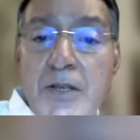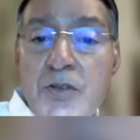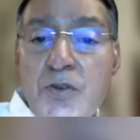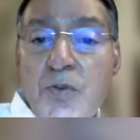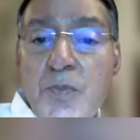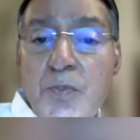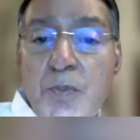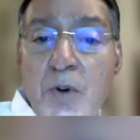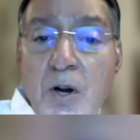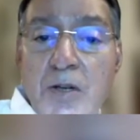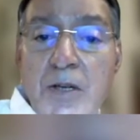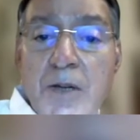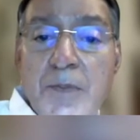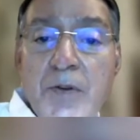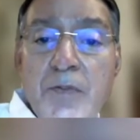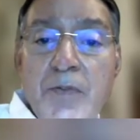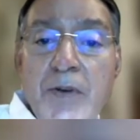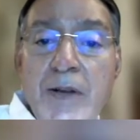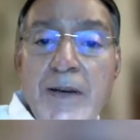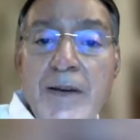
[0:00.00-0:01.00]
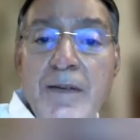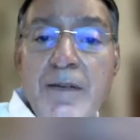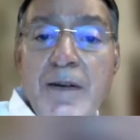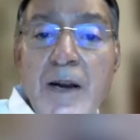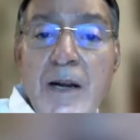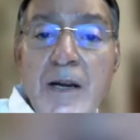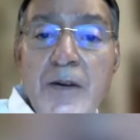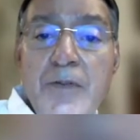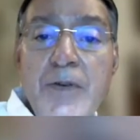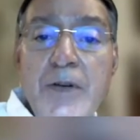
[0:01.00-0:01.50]
you brought up a very
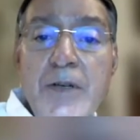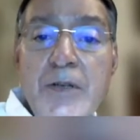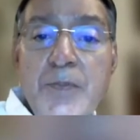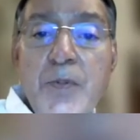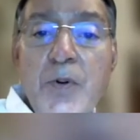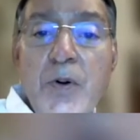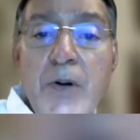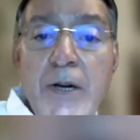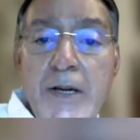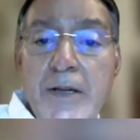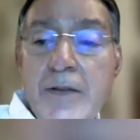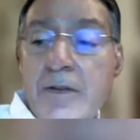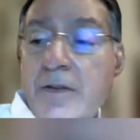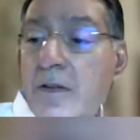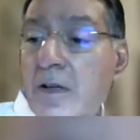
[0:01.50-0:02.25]
relevant point.